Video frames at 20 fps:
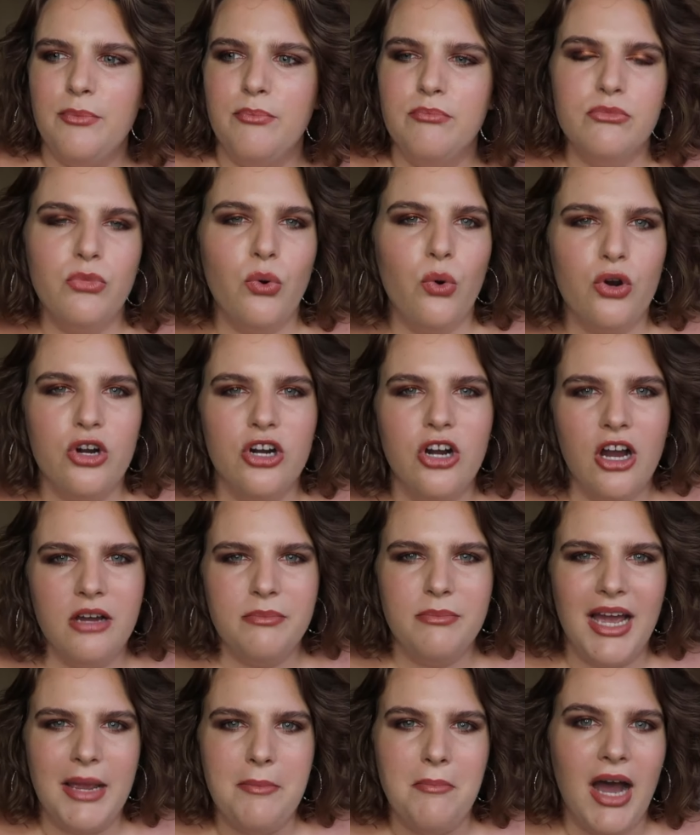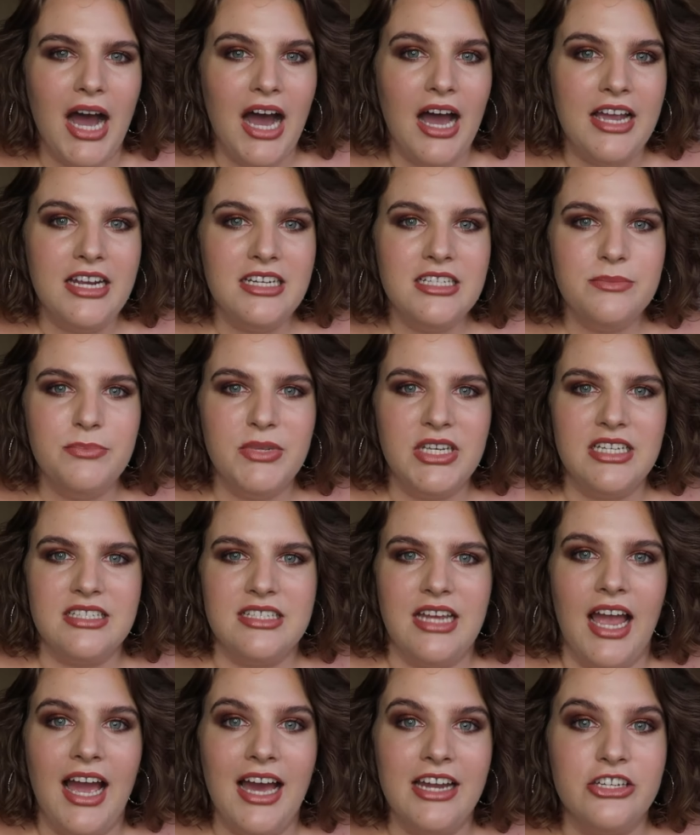more on my mind
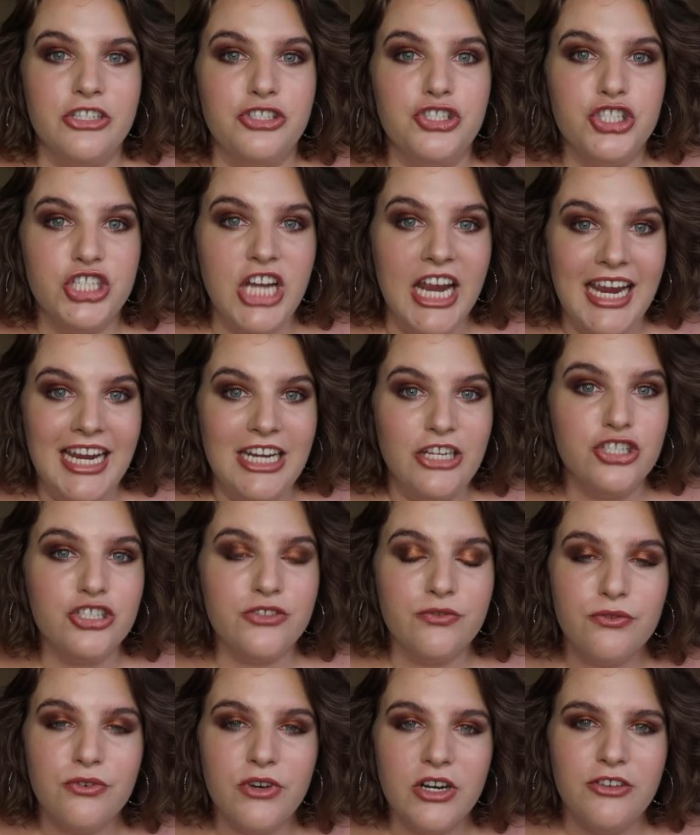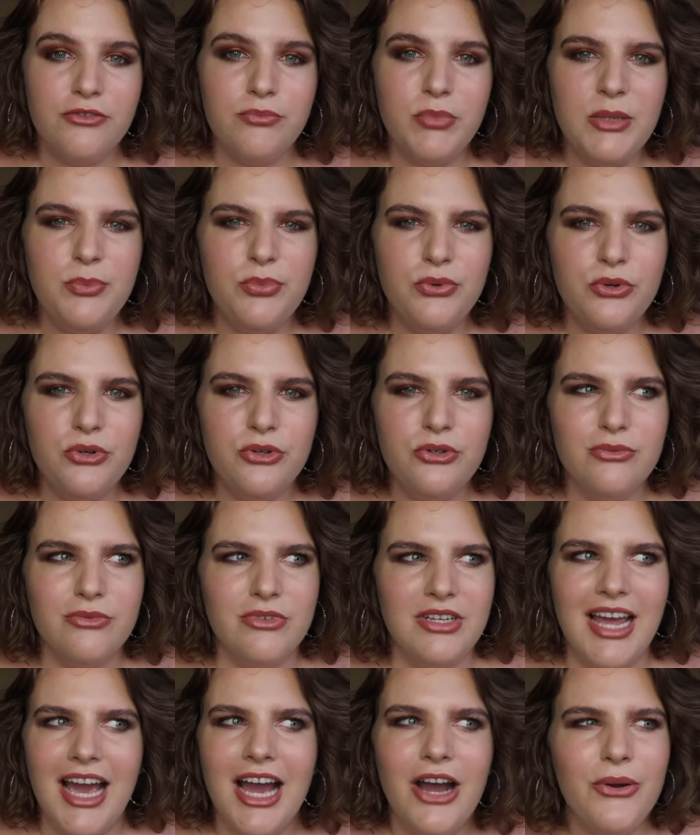because I had to change in front of people.
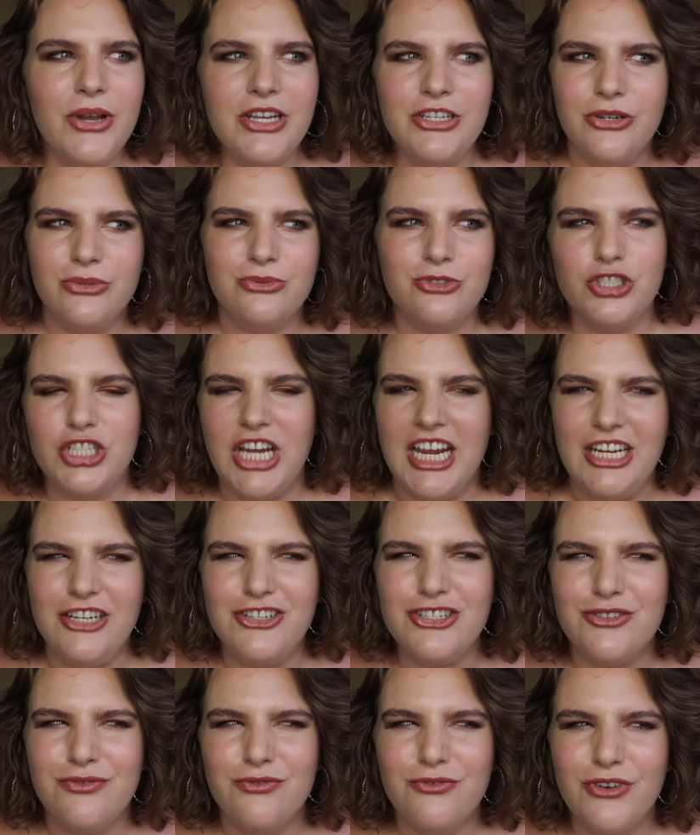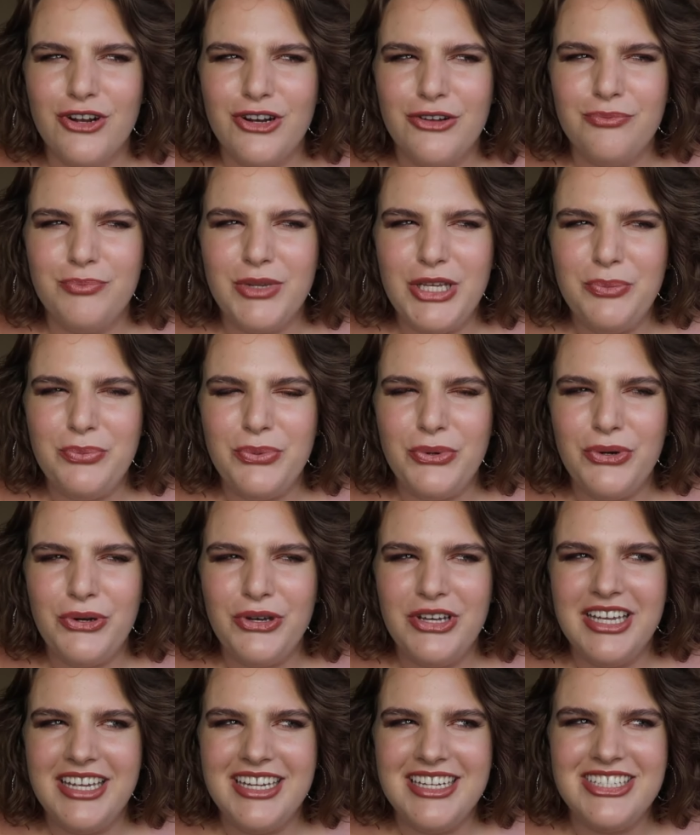Now I don't change in front of
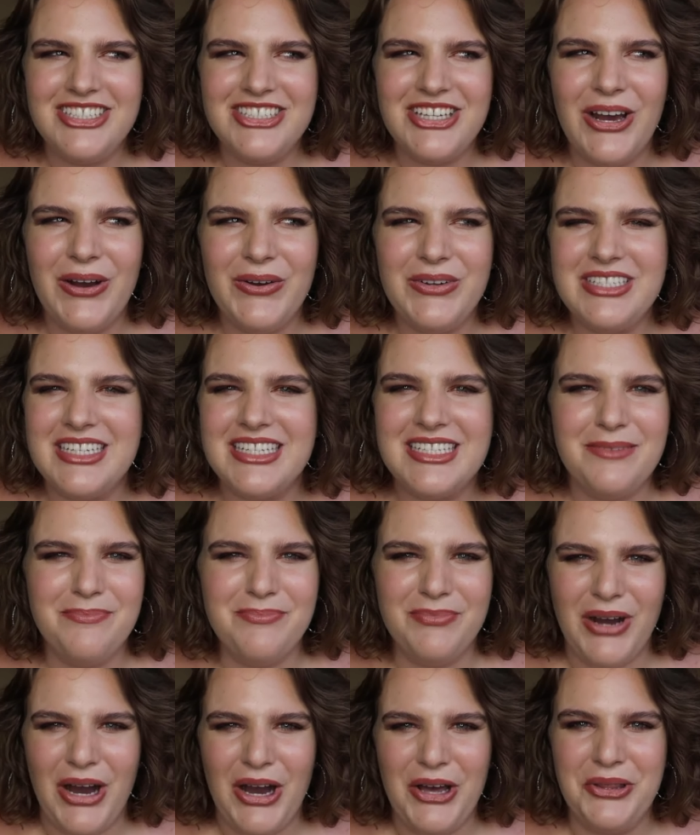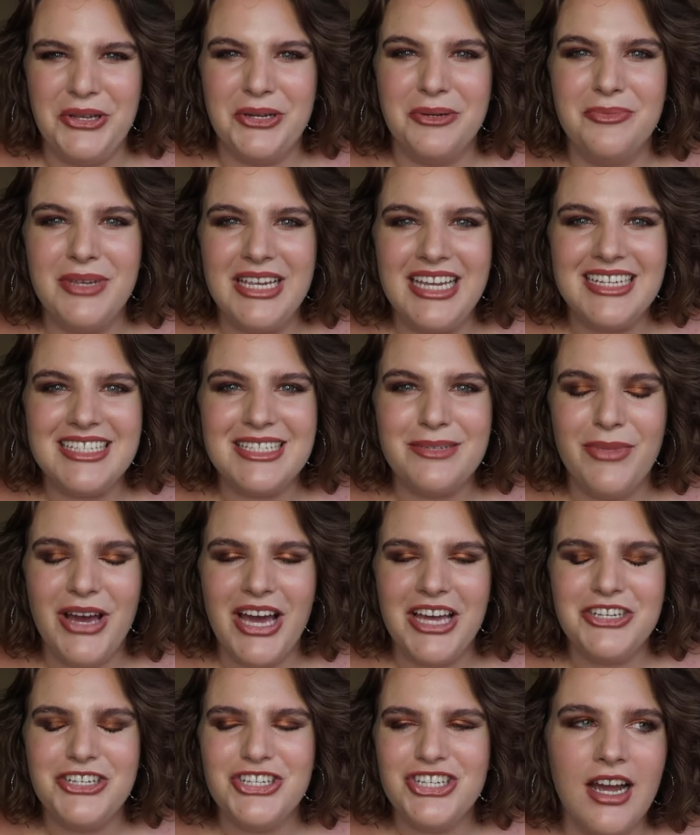people, so it doesn't bother me as
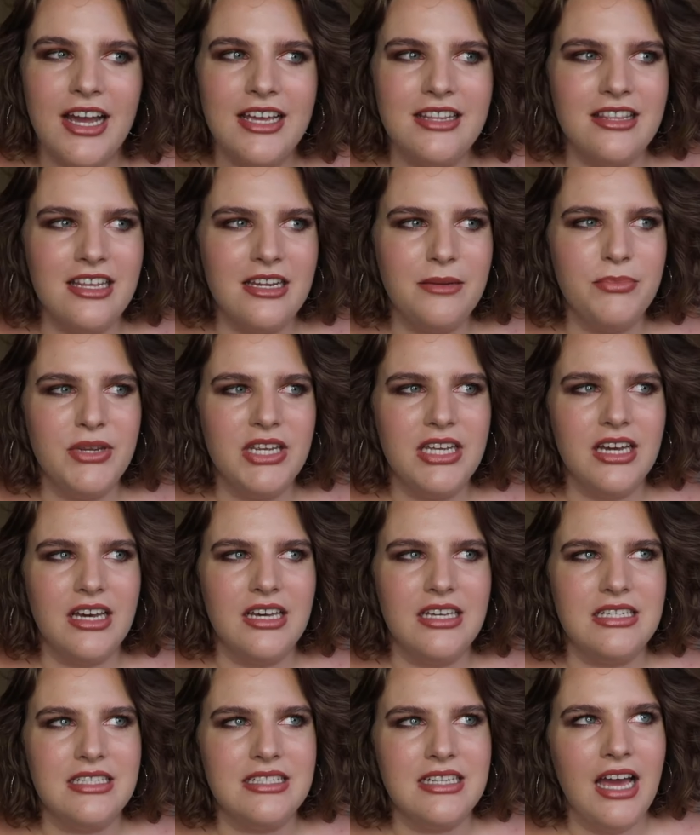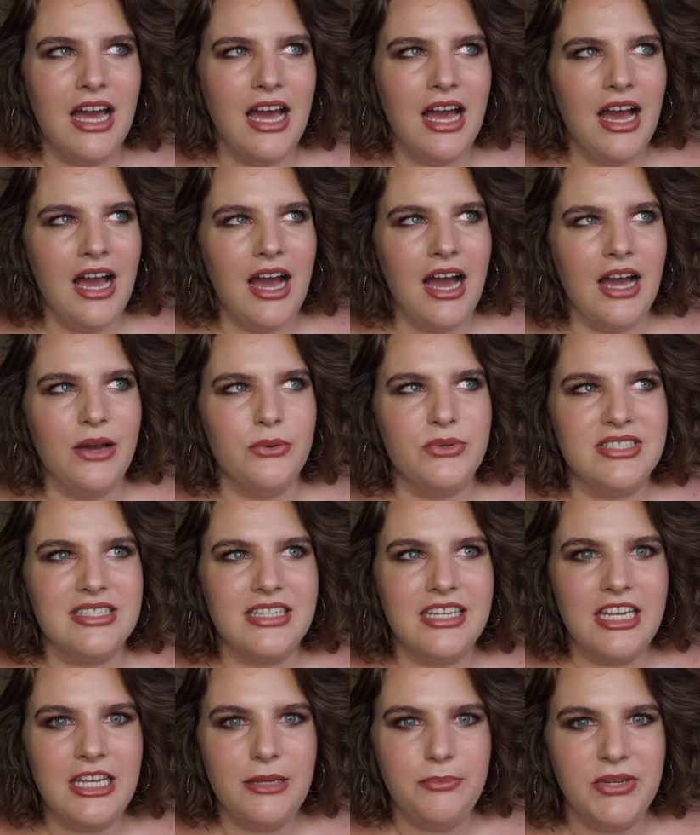much. I think because I was
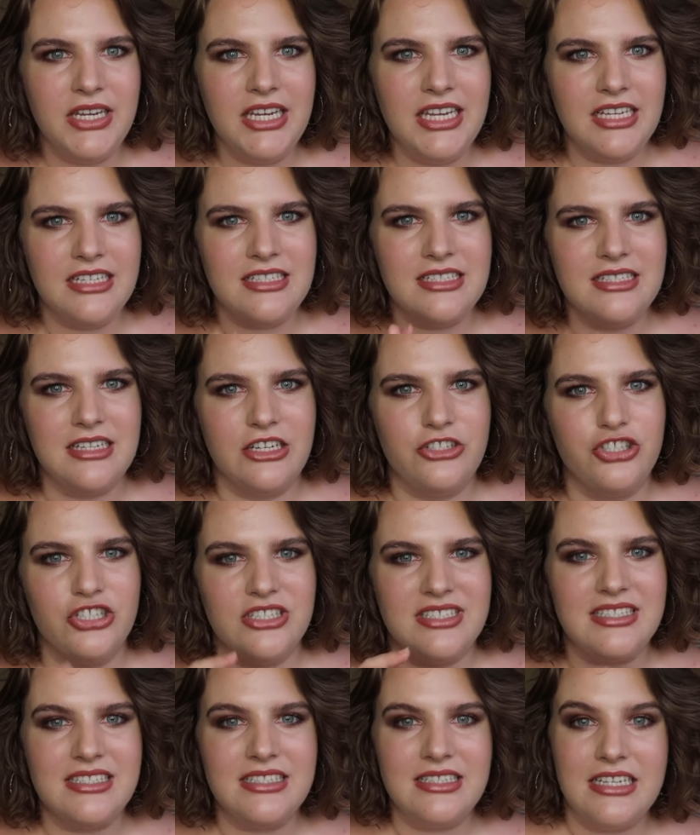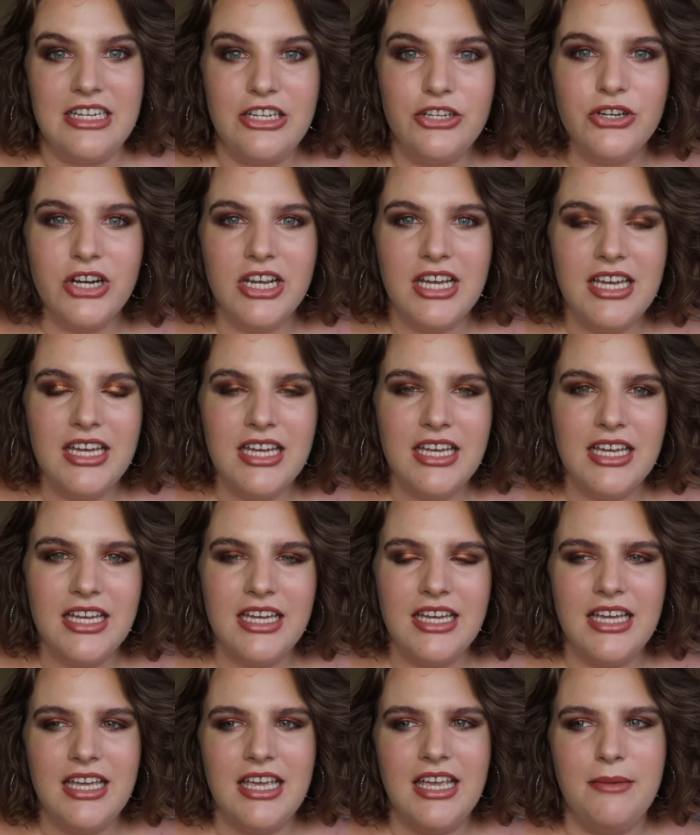keeping it such a secret,
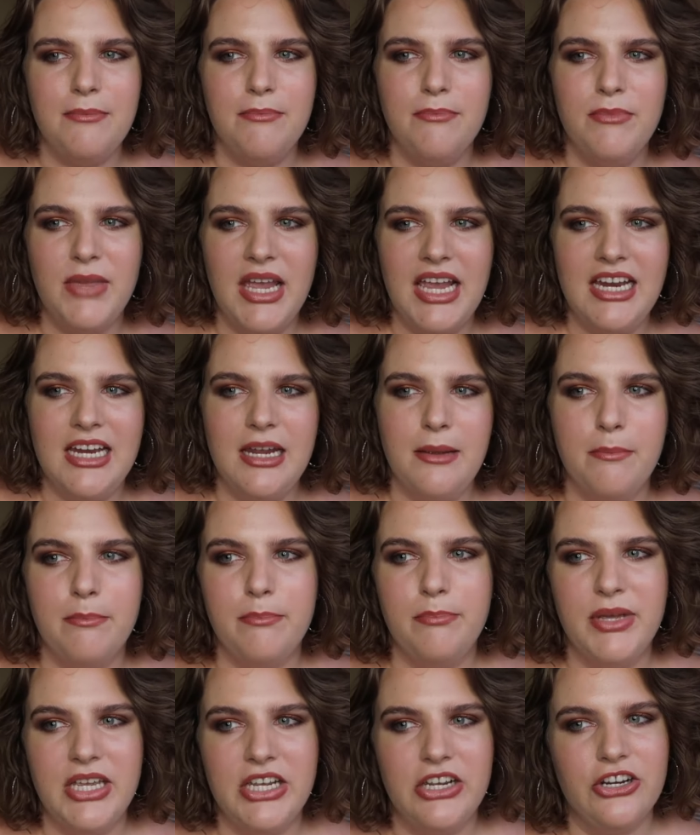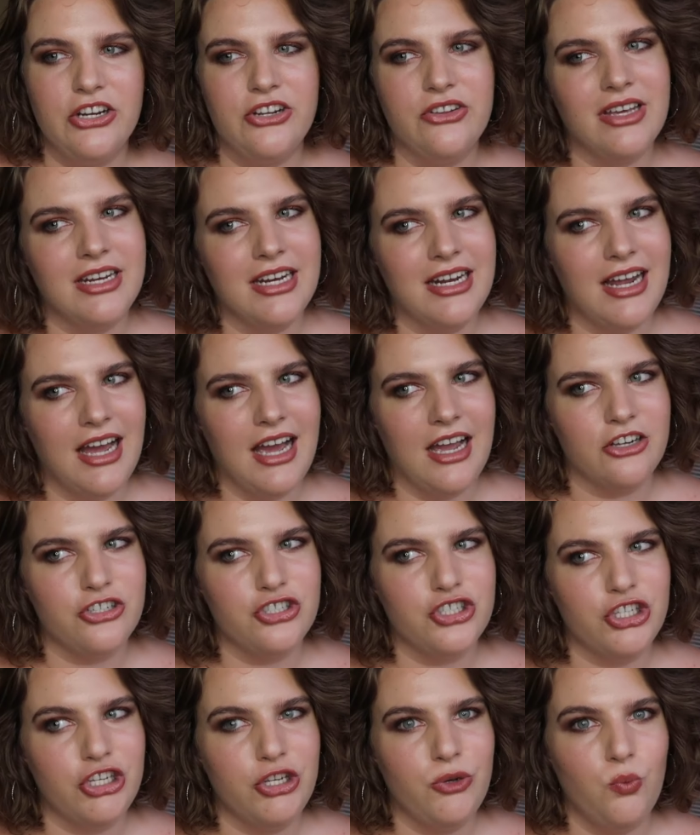it made it bigger than it
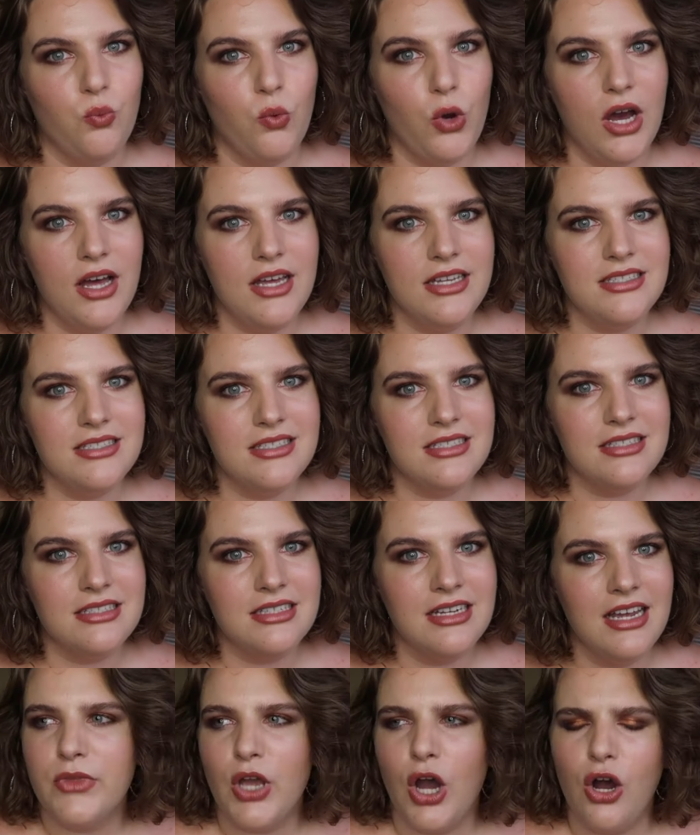actually was.